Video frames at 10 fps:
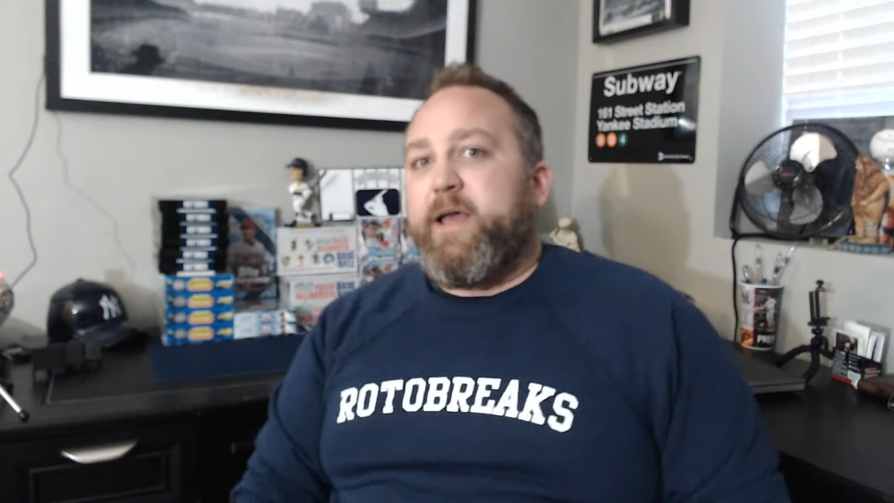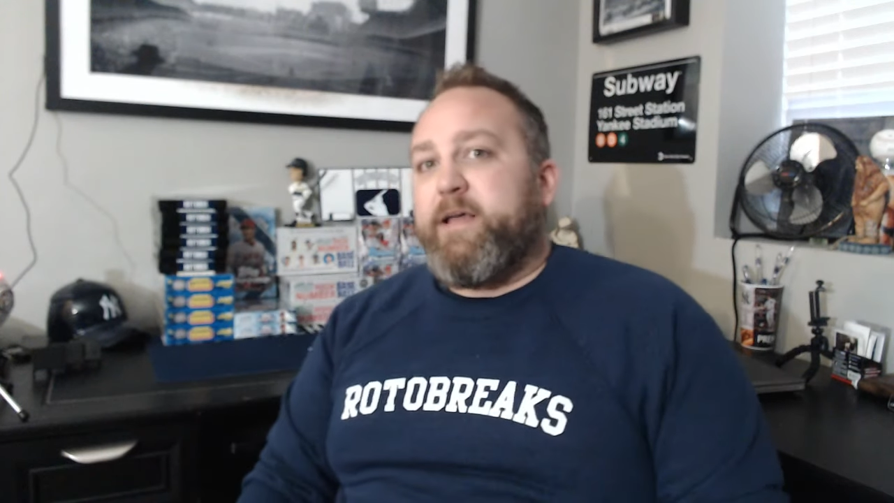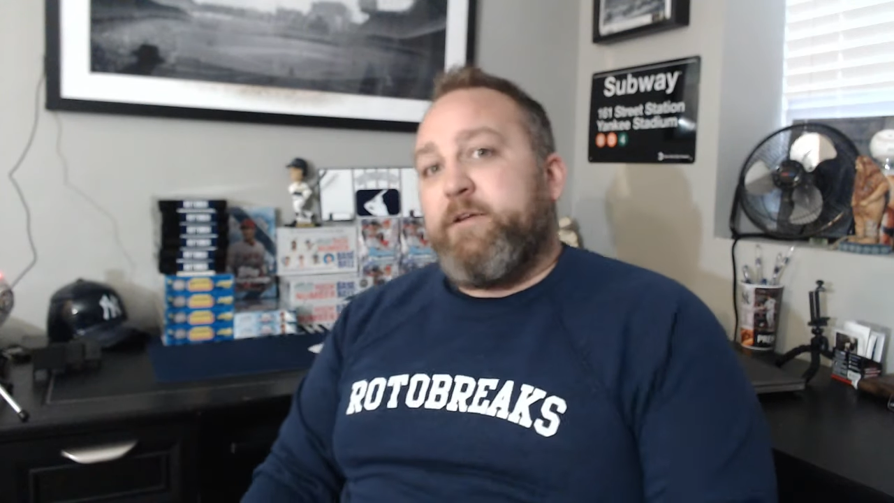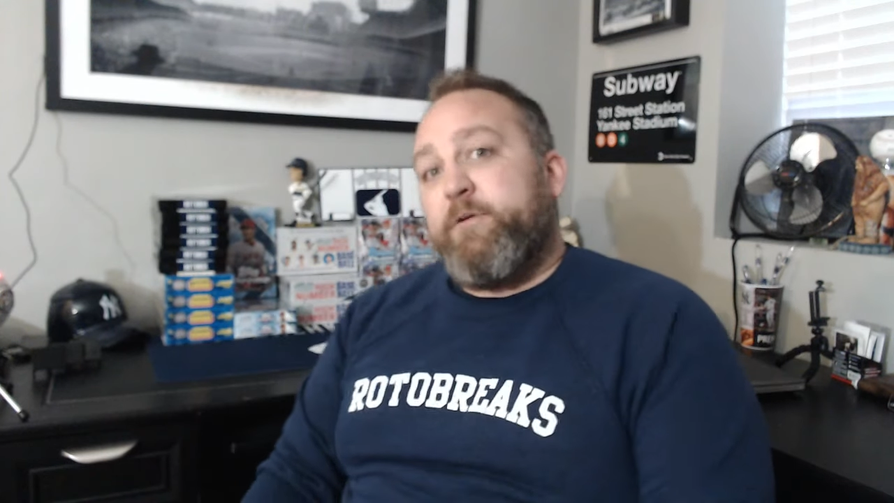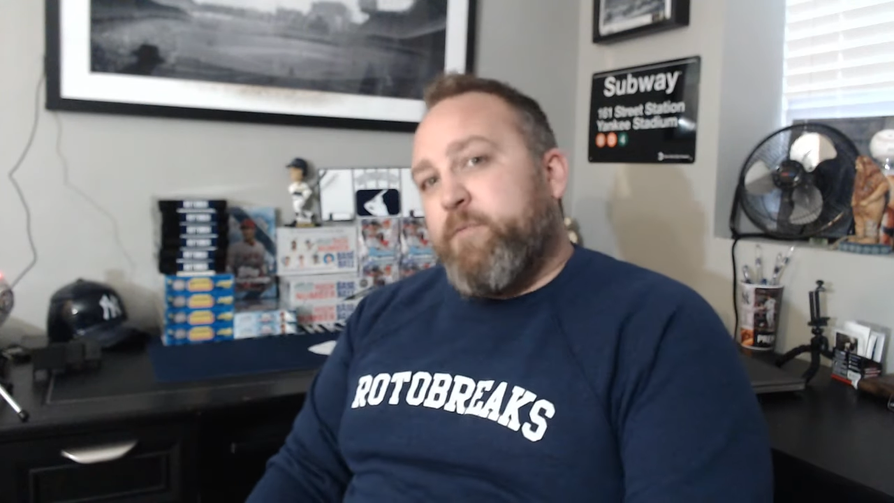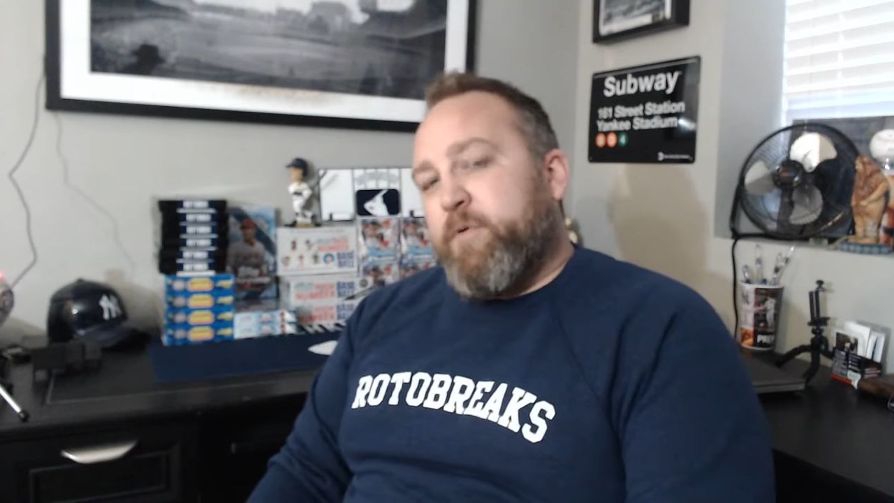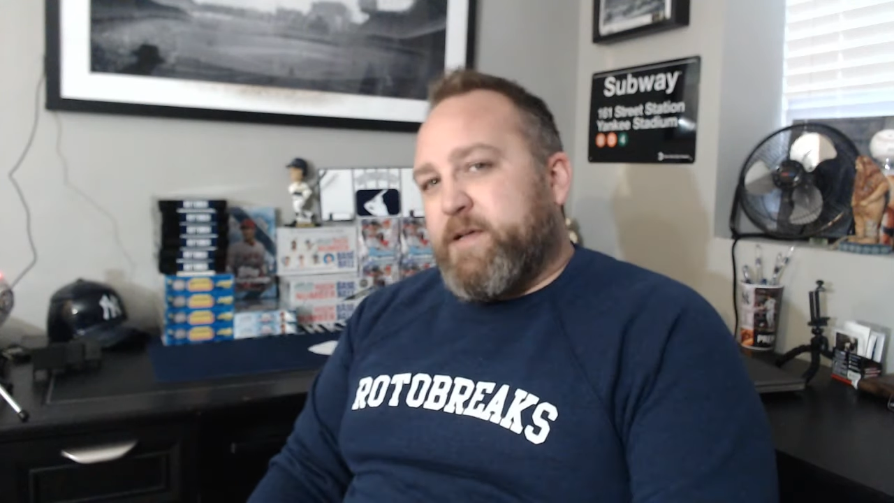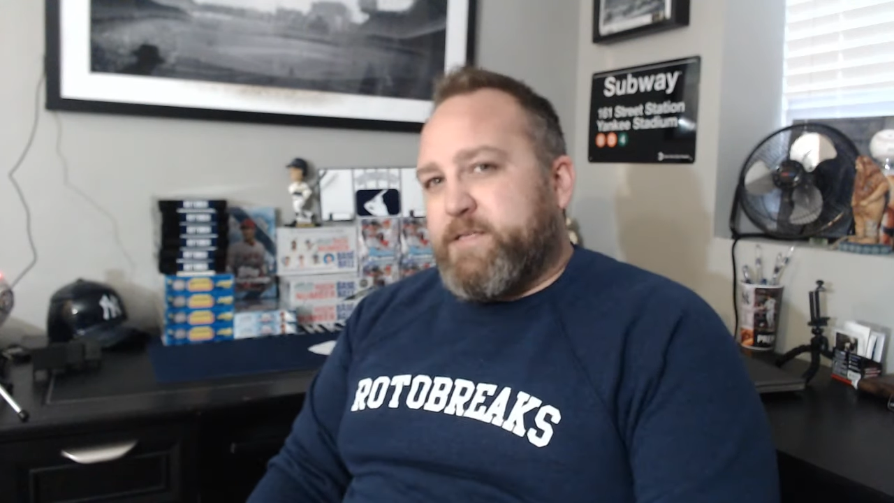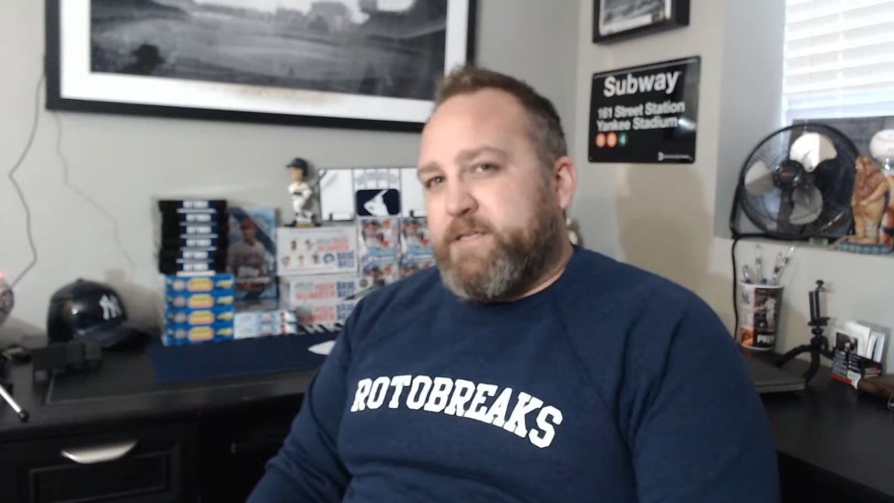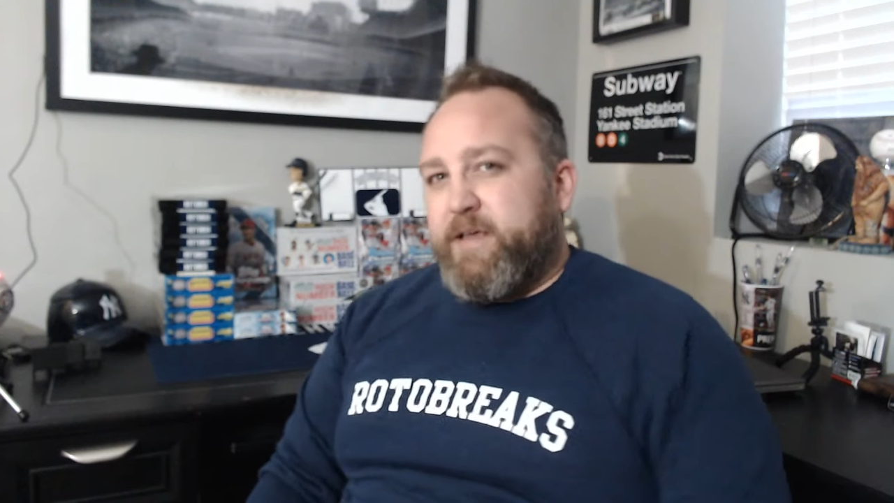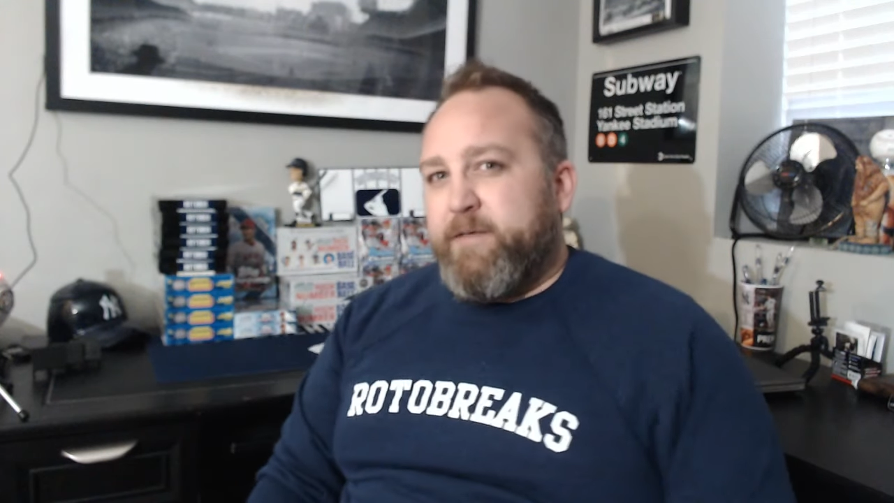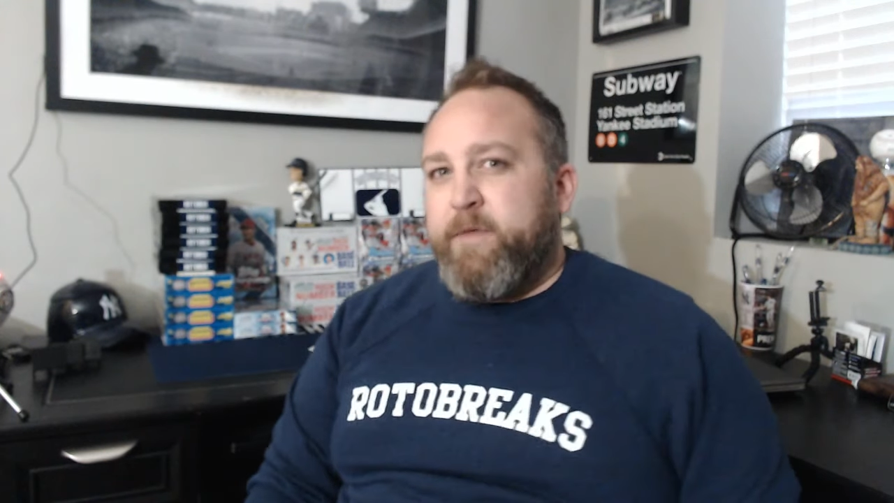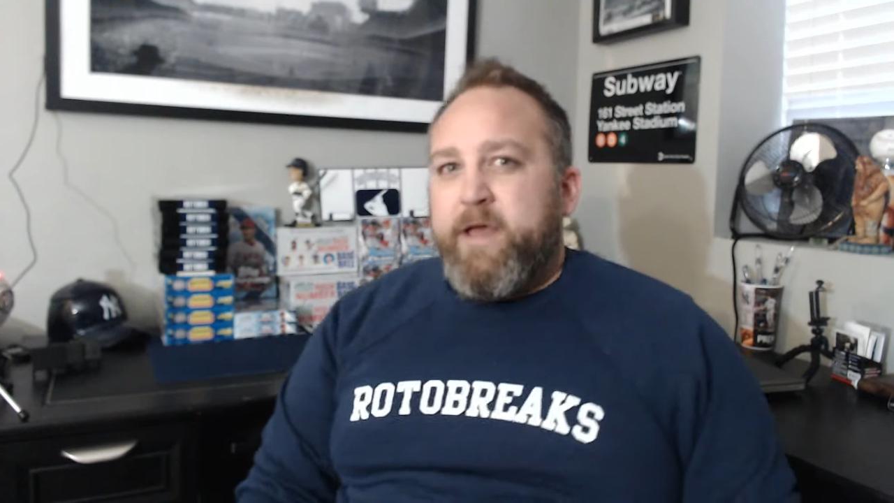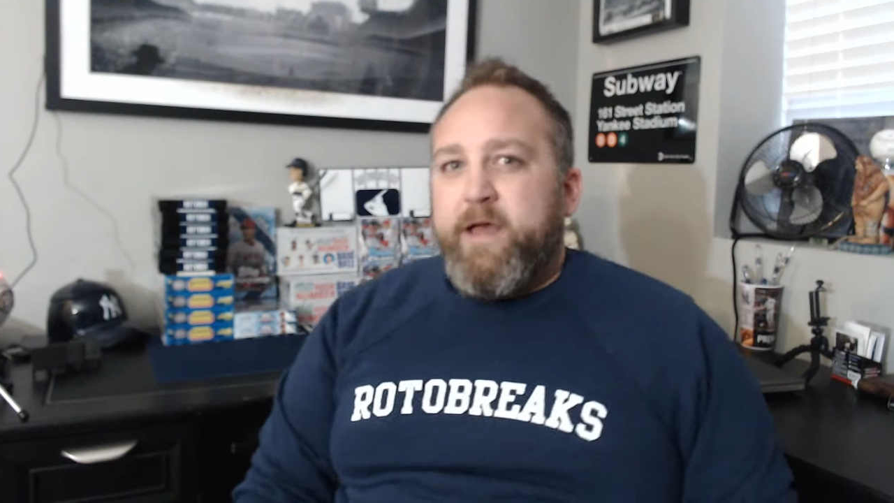a lower priced team,